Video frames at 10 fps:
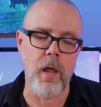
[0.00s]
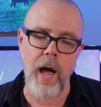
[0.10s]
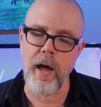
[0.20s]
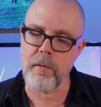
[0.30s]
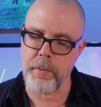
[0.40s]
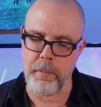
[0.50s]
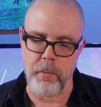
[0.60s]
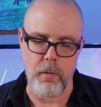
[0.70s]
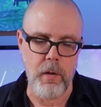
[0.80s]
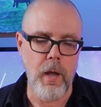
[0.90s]
lot of
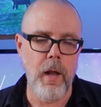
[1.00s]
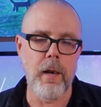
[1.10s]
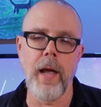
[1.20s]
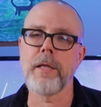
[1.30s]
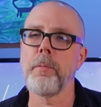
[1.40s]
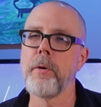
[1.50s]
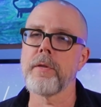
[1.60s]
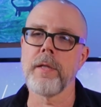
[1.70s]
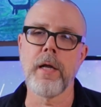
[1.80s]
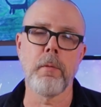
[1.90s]
people like to put
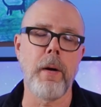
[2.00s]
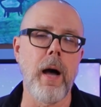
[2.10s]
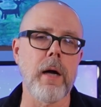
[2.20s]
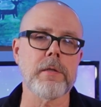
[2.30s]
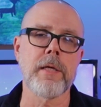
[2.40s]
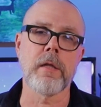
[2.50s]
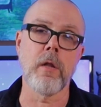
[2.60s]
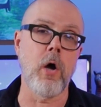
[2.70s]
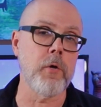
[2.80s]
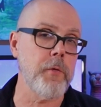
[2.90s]
the litter box in the
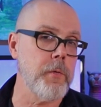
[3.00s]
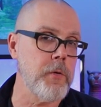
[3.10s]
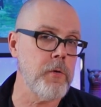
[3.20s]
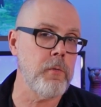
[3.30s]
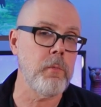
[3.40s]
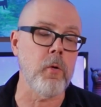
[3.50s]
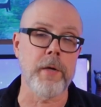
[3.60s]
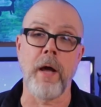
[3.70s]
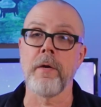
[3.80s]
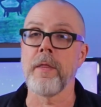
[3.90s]
laundry room or
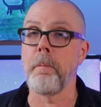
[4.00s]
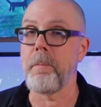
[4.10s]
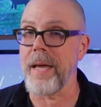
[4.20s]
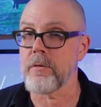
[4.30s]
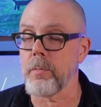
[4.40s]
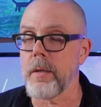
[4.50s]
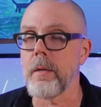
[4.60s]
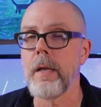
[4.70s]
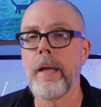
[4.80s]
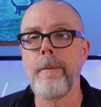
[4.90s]
down in the basement.
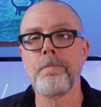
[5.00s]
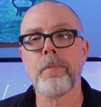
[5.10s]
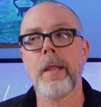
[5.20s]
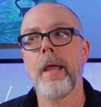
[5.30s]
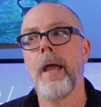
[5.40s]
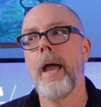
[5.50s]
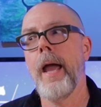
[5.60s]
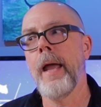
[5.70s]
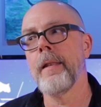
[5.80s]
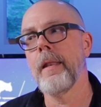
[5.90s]

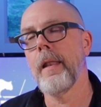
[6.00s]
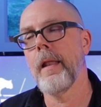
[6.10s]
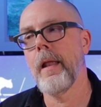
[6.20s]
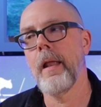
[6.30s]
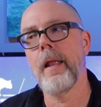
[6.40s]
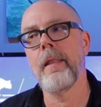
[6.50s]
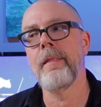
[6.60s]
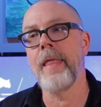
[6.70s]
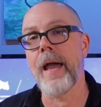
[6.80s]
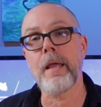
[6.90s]
And
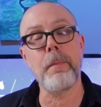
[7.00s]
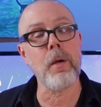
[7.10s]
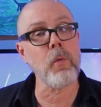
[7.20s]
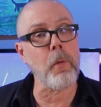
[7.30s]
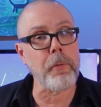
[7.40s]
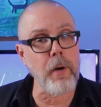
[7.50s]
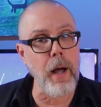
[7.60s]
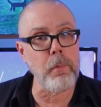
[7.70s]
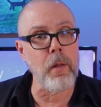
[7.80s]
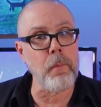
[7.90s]
that can be a real
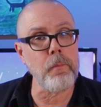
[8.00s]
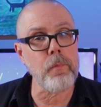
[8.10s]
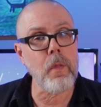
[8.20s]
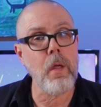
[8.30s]
problem